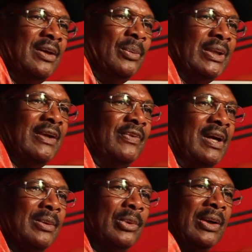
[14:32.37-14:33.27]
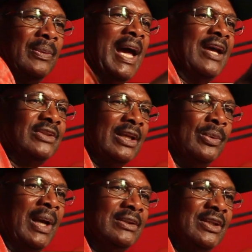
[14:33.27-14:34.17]
one of Gregory Isaac's
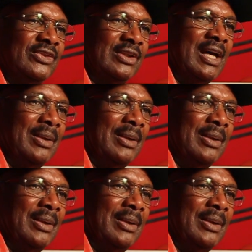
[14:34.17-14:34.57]
greatest